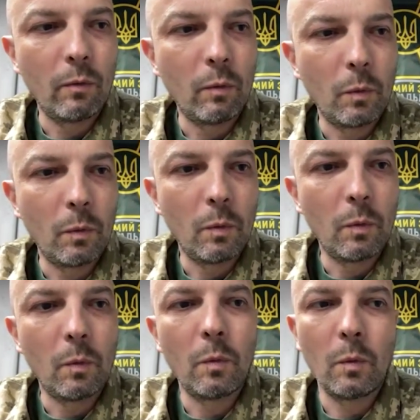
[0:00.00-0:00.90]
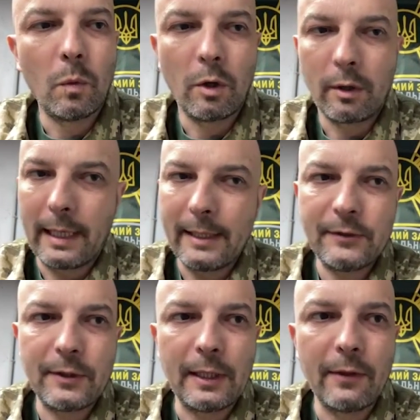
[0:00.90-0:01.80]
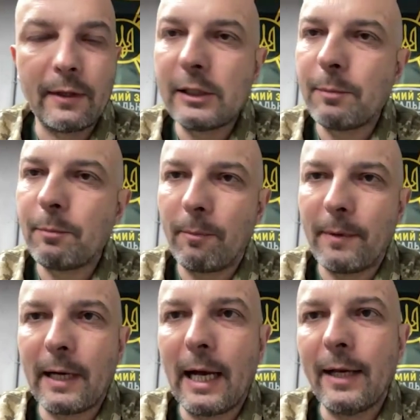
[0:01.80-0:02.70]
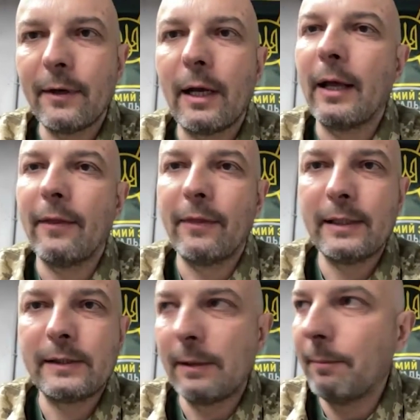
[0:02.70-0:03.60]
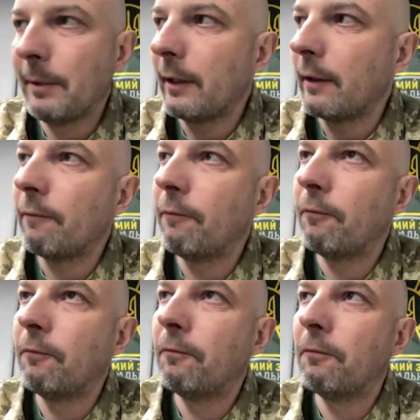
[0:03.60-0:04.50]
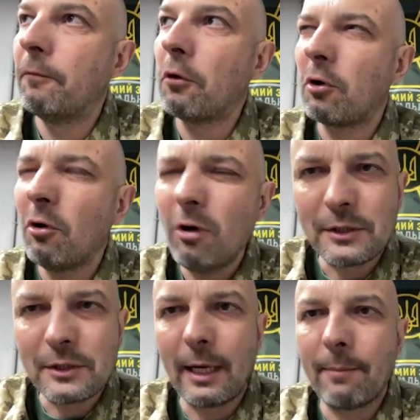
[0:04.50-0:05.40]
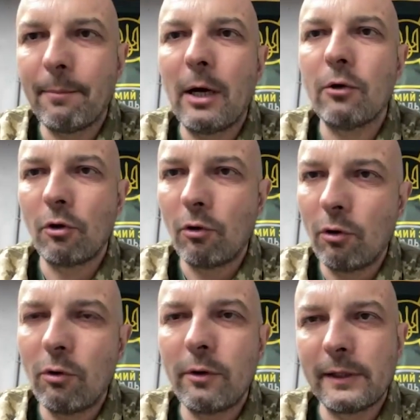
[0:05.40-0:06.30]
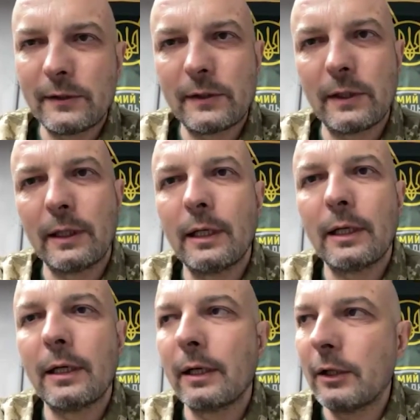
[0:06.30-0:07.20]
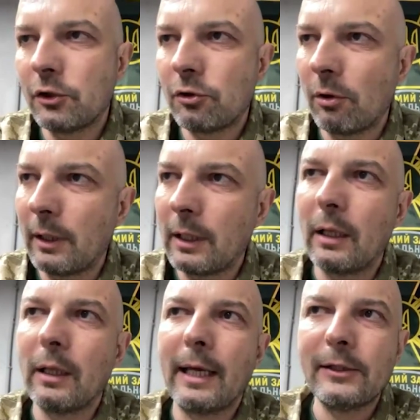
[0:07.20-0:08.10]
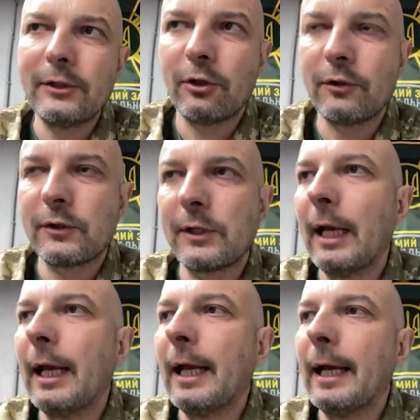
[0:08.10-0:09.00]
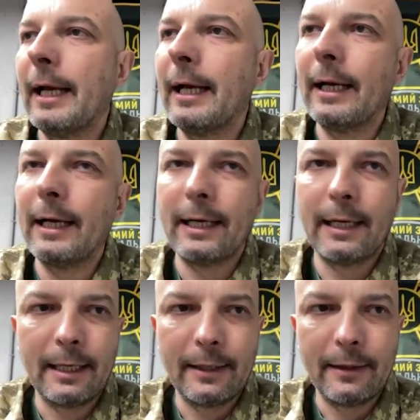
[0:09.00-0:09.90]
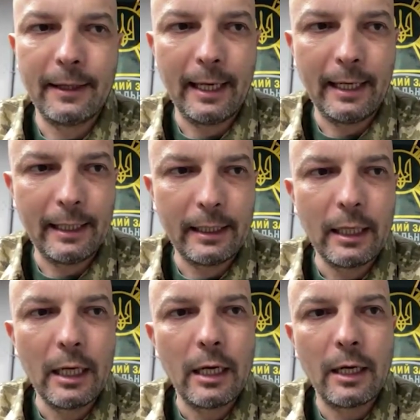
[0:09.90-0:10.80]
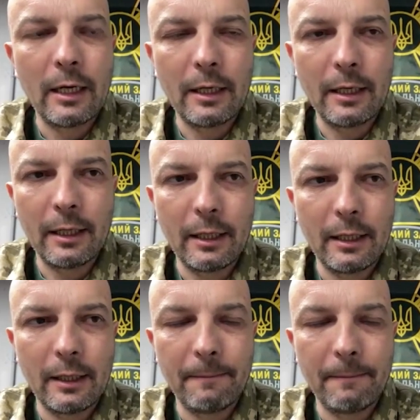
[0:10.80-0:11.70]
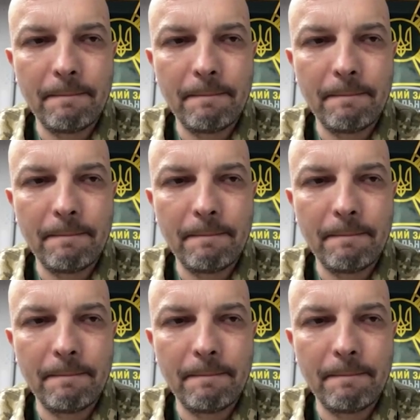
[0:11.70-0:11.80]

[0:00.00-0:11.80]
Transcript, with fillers: were raised in this propaganda and they simply forgot about all these uh, historical lessons. Uh, they uh,